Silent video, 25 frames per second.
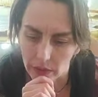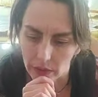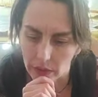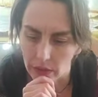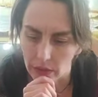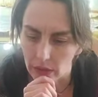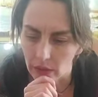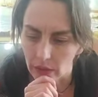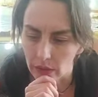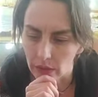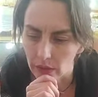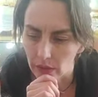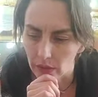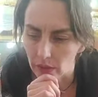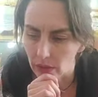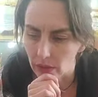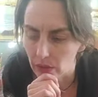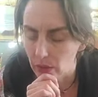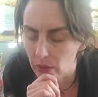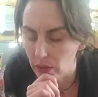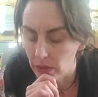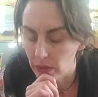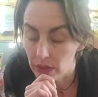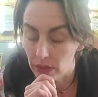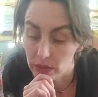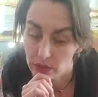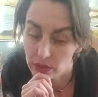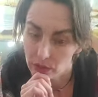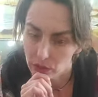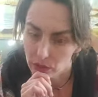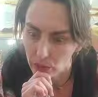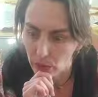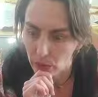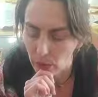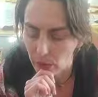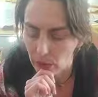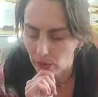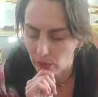And then who gets in
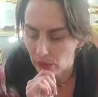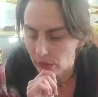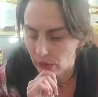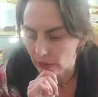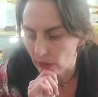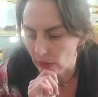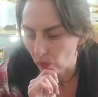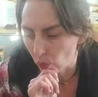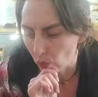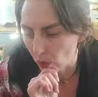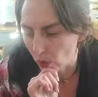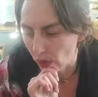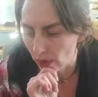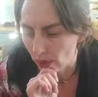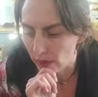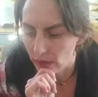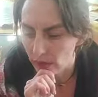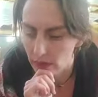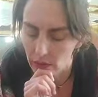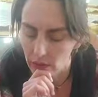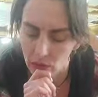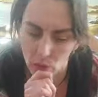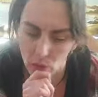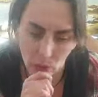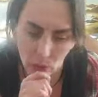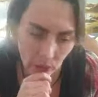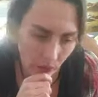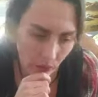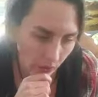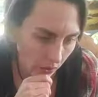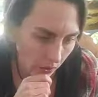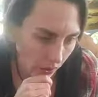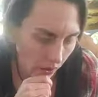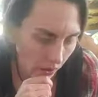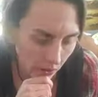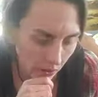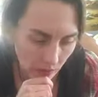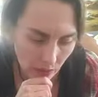trouble and why? And then what are
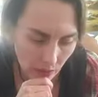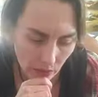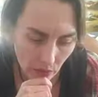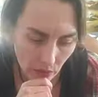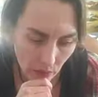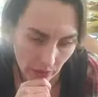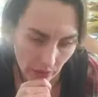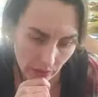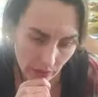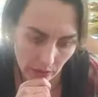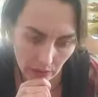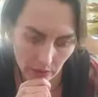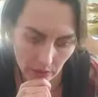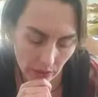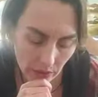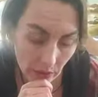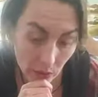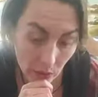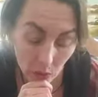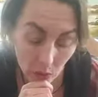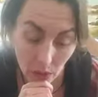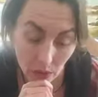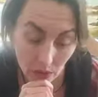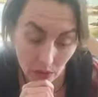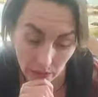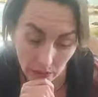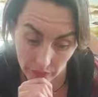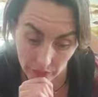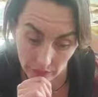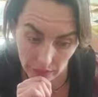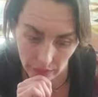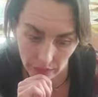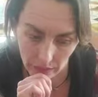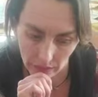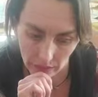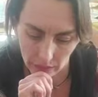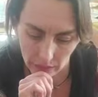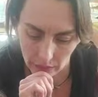the consequences to all of
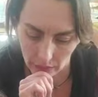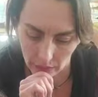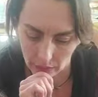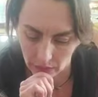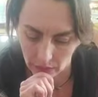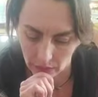that?